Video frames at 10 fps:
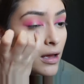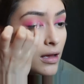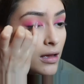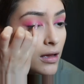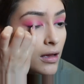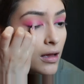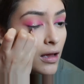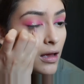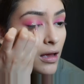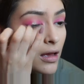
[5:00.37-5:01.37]

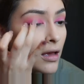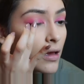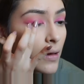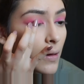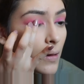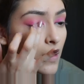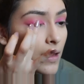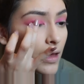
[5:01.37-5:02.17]
Nothing is said.